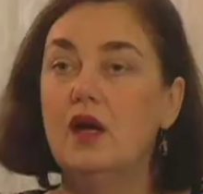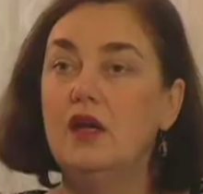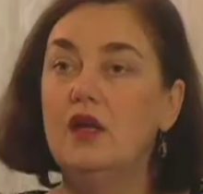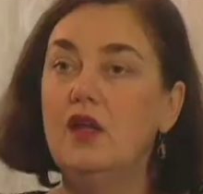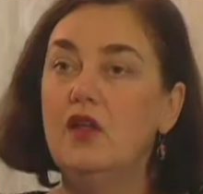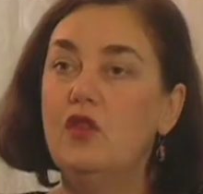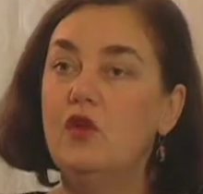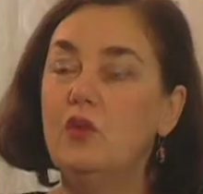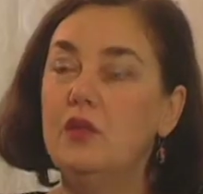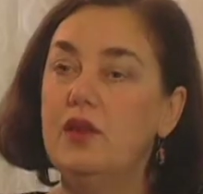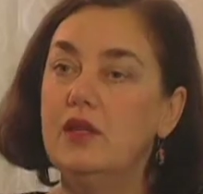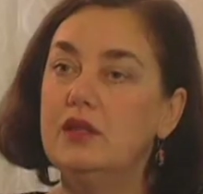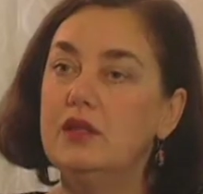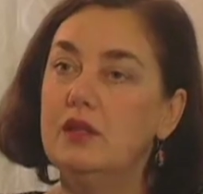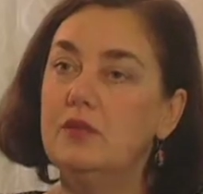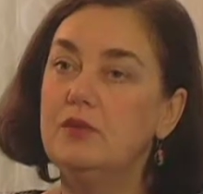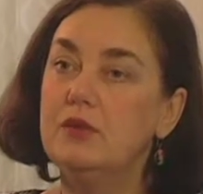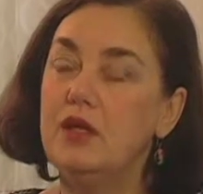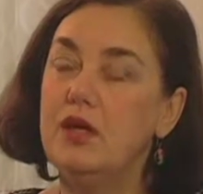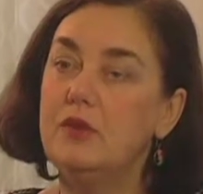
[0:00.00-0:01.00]
Another way
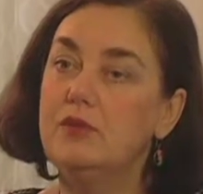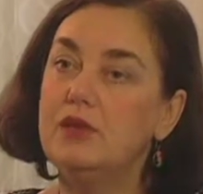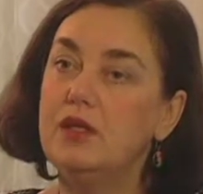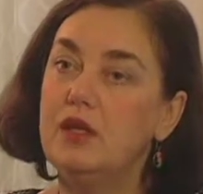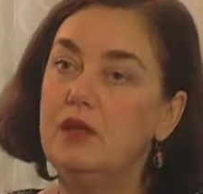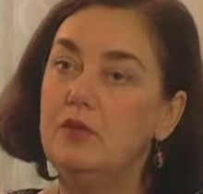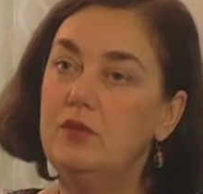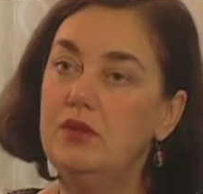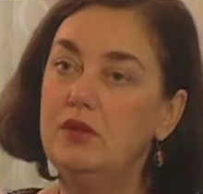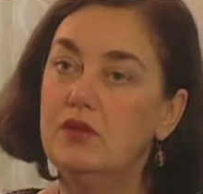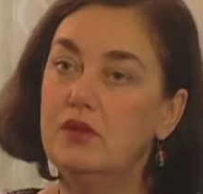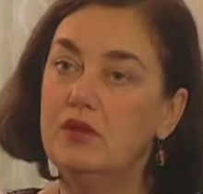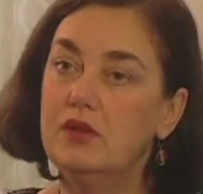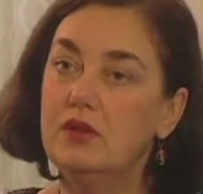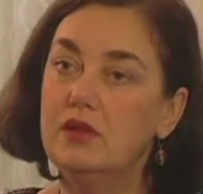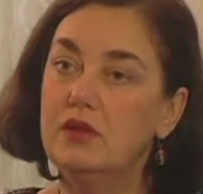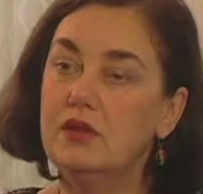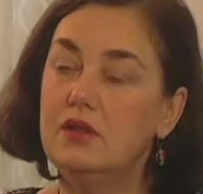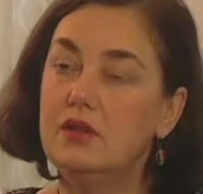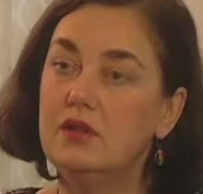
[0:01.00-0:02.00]
sometimes
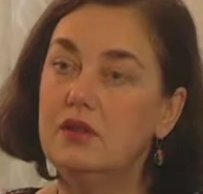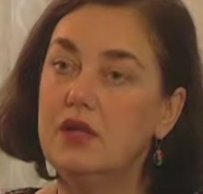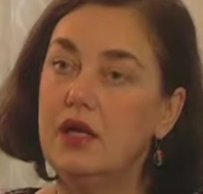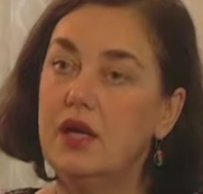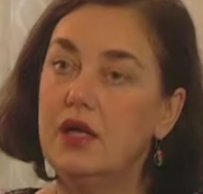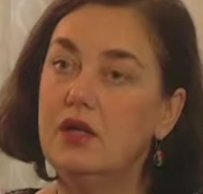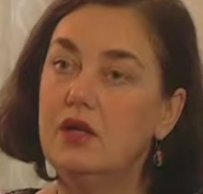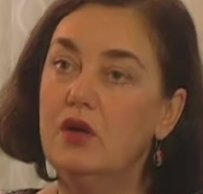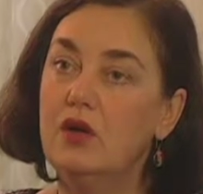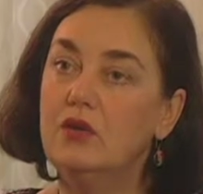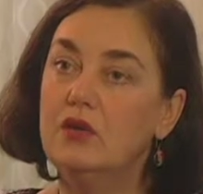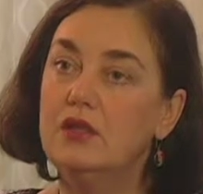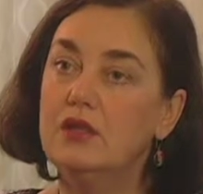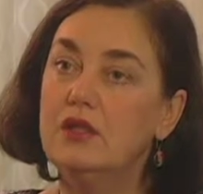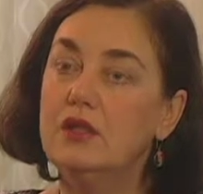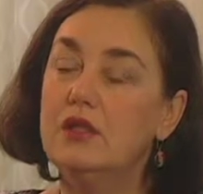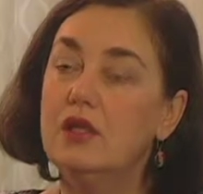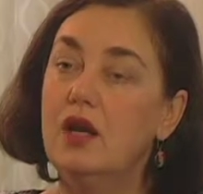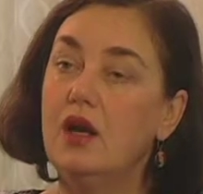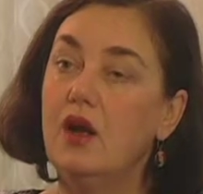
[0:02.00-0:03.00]
endometriosis is
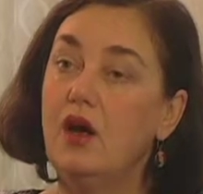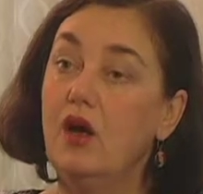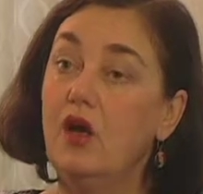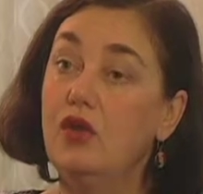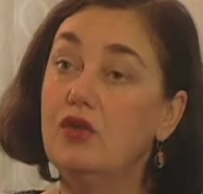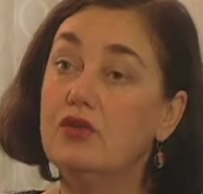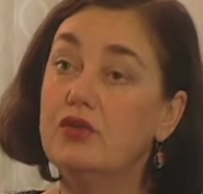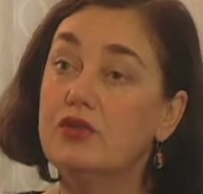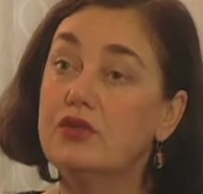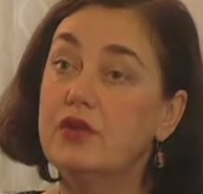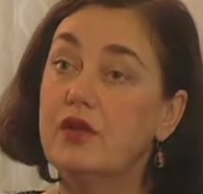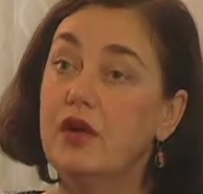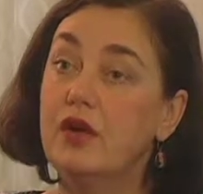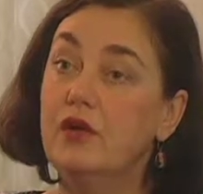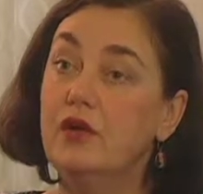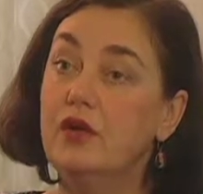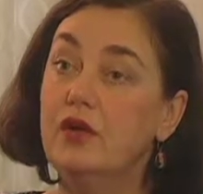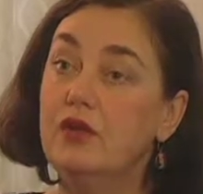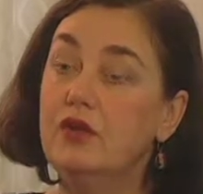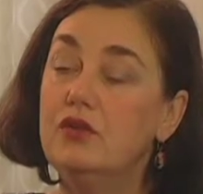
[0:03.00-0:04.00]
diagnosed is on
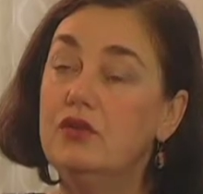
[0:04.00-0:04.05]
ultrasound.